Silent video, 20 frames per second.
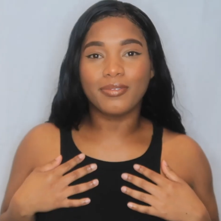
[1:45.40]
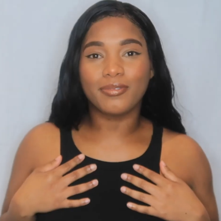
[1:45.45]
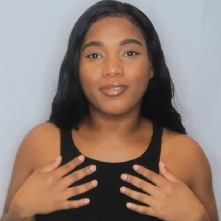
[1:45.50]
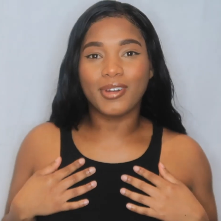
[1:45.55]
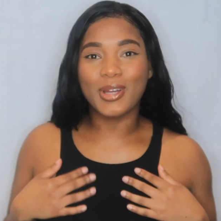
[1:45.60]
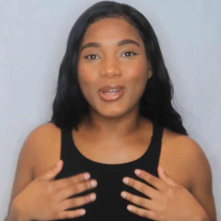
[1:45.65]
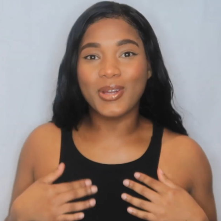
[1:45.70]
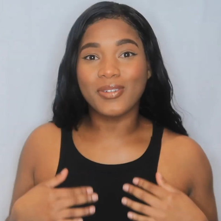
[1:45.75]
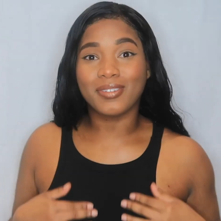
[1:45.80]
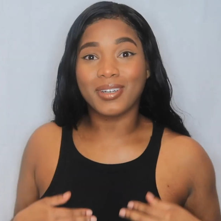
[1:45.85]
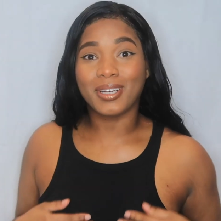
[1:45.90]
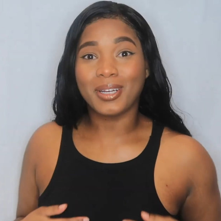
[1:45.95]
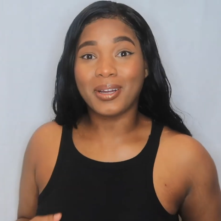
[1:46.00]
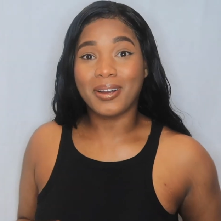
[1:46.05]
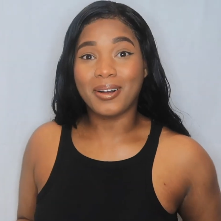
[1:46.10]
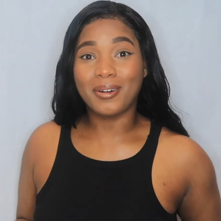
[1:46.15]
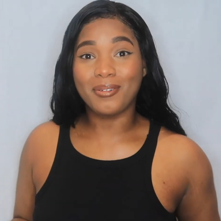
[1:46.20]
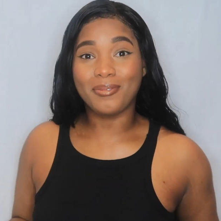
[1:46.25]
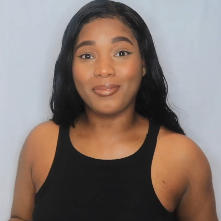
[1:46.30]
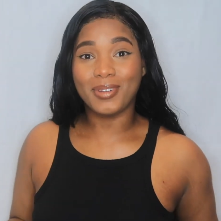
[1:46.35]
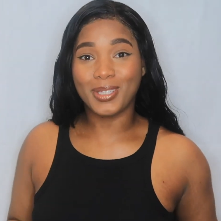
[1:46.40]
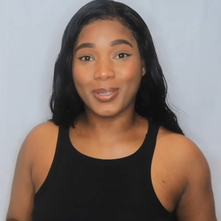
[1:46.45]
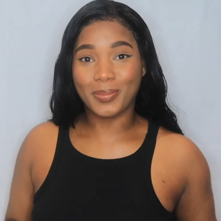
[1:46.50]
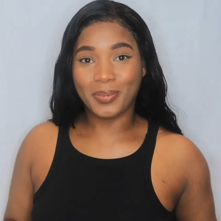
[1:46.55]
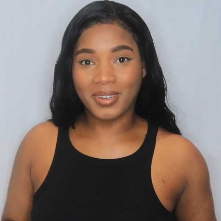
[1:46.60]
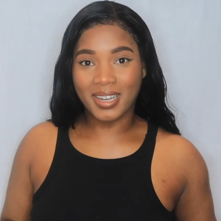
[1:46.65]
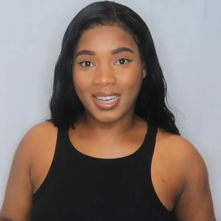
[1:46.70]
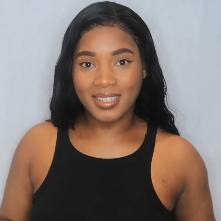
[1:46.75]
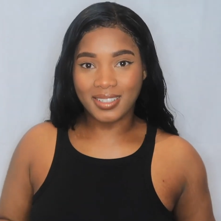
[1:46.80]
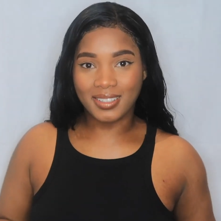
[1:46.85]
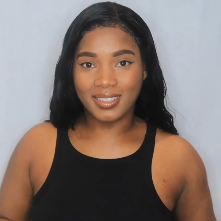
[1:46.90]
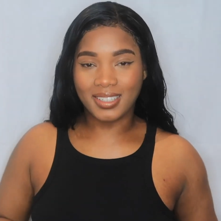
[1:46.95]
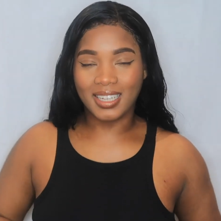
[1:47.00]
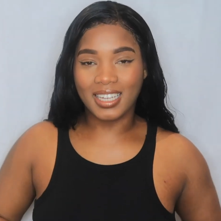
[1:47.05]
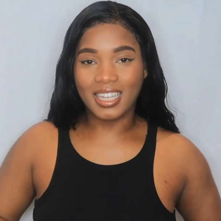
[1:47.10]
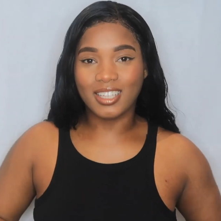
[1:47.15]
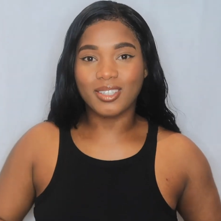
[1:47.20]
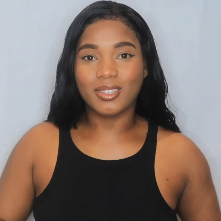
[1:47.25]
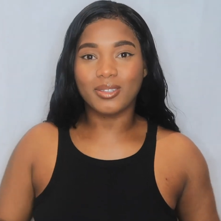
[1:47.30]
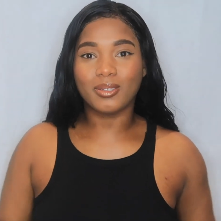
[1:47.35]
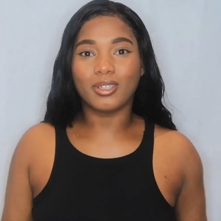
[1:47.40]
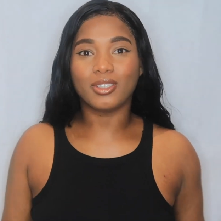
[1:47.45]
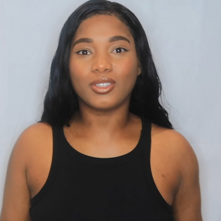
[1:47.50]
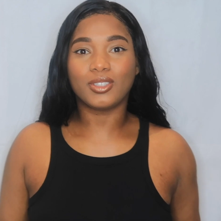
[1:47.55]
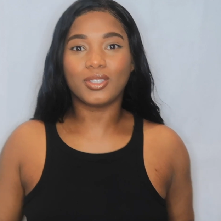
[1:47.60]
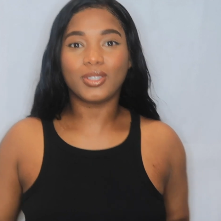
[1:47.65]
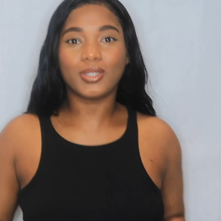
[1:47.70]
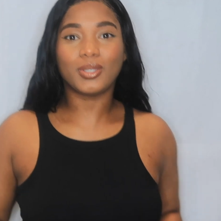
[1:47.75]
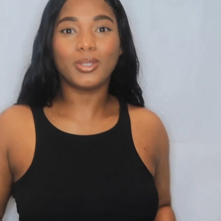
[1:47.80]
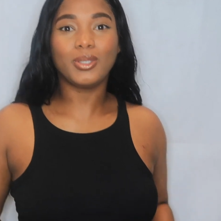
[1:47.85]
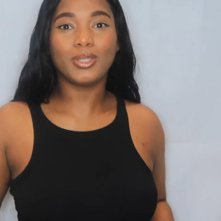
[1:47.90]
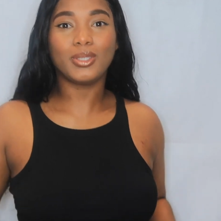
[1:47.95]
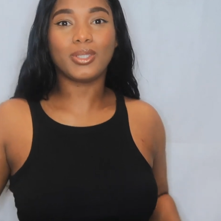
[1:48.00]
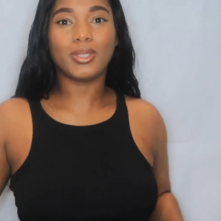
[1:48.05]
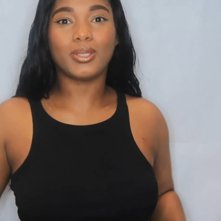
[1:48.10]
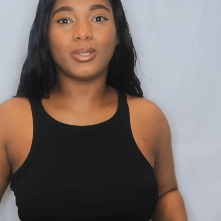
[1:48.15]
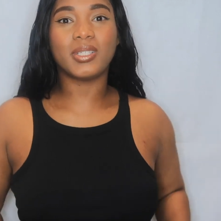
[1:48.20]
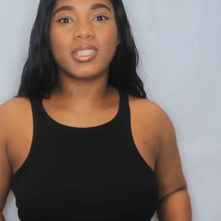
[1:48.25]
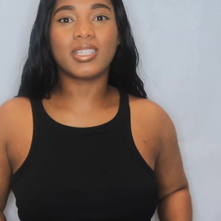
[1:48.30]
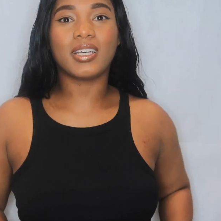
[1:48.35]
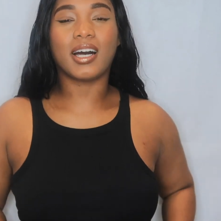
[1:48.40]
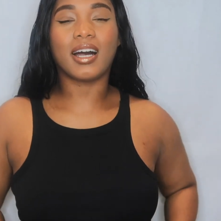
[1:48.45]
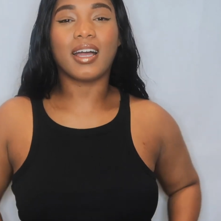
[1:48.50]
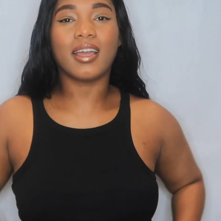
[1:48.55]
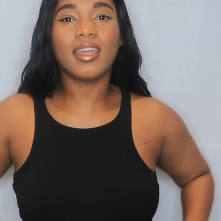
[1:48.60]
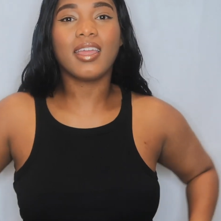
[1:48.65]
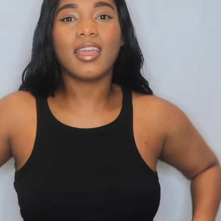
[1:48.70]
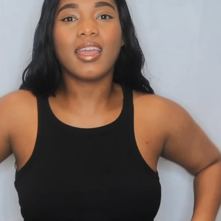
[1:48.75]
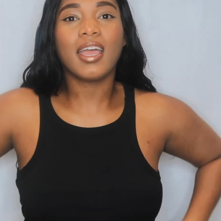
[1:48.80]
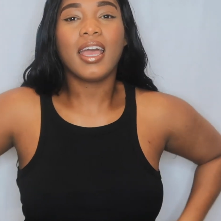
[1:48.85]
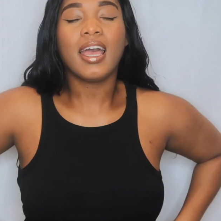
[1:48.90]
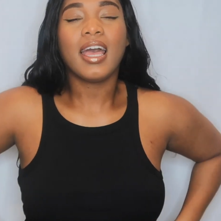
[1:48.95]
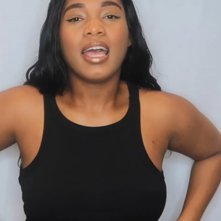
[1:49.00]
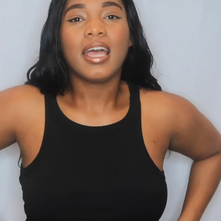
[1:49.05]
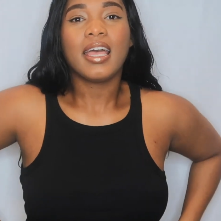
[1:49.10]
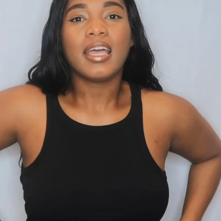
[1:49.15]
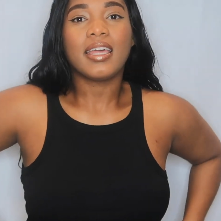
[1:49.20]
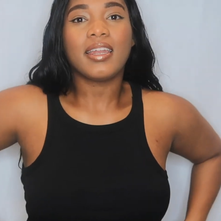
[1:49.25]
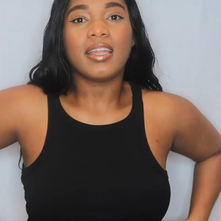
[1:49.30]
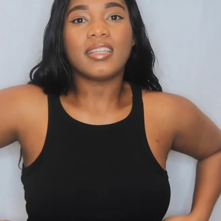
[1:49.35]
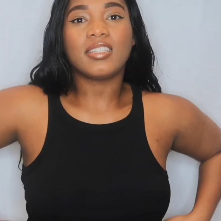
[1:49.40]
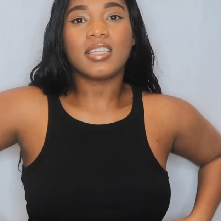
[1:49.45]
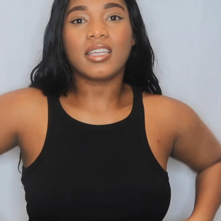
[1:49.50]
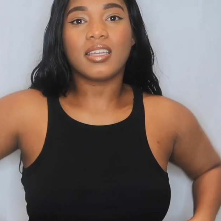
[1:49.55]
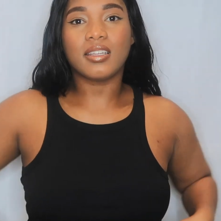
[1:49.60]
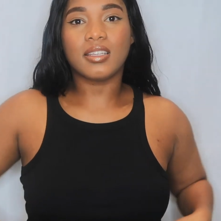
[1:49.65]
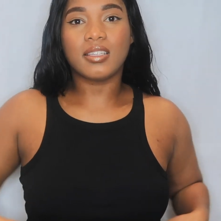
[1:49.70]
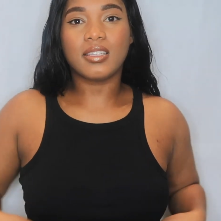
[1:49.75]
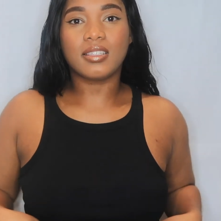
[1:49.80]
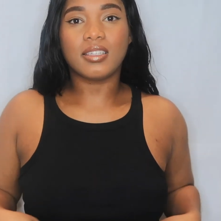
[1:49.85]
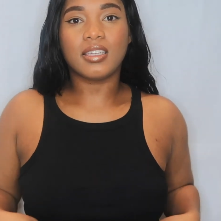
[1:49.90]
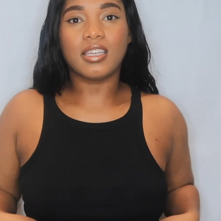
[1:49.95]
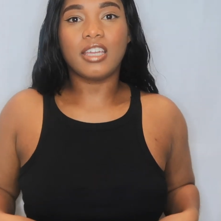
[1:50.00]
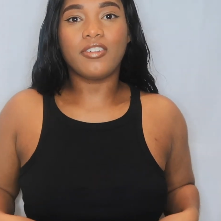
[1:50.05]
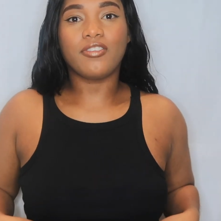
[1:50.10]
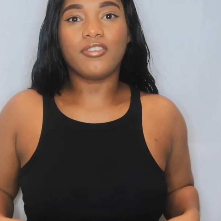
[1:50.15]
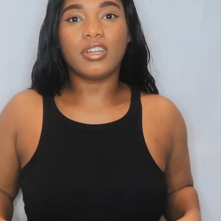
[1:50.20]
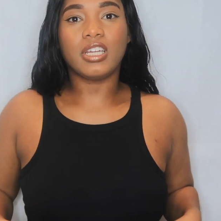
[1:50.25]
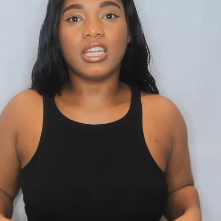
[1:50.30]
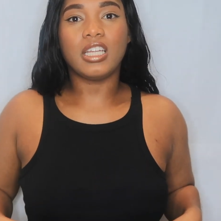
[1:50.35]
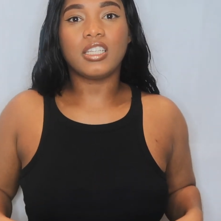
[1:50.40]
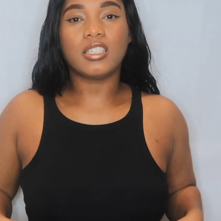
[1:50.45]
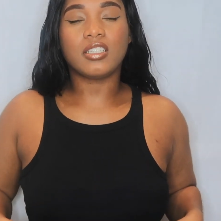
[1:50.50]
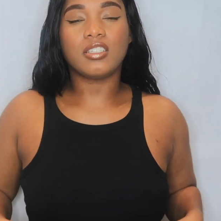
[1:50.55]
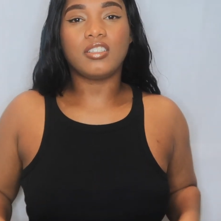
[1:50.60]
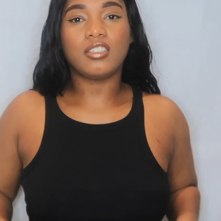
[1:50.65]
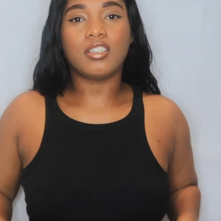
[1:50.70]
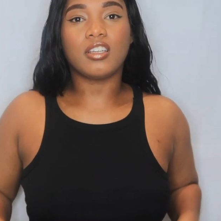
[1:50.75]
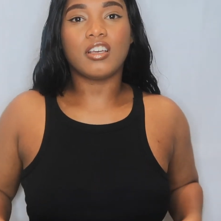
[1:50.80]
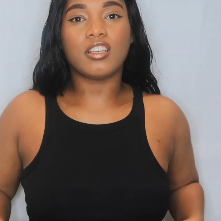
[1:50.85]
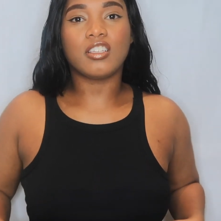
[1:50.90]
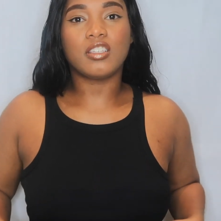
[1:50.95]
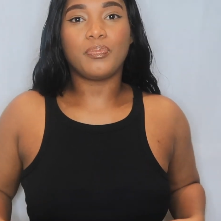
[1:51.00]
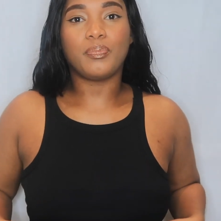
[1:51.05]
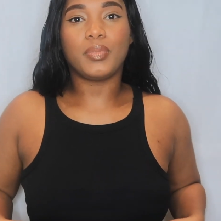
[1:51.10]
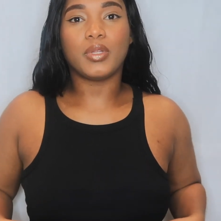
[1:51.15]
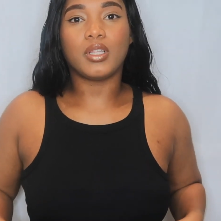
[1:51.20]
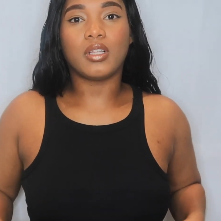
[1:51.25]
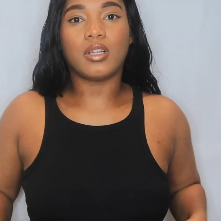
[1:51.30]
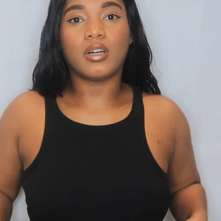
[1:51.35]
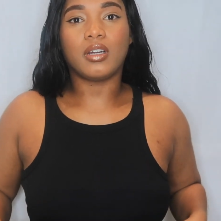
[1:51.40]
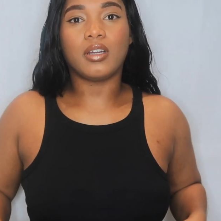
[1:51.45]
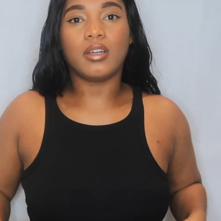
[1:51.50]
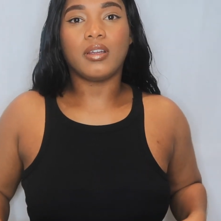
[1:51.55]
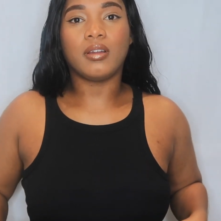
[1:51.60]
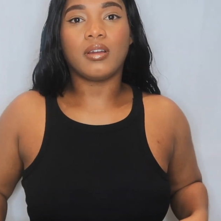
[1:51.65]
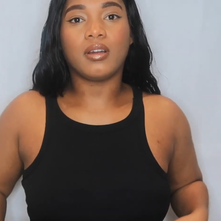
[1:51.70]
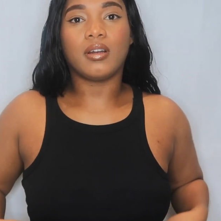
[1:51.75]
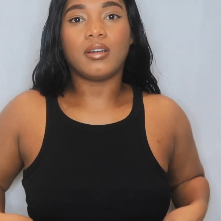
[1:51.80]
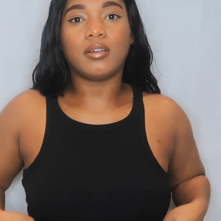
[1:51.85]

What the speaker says: very comfy, surprisingly. It's not too tight, and as you can see, it reached just below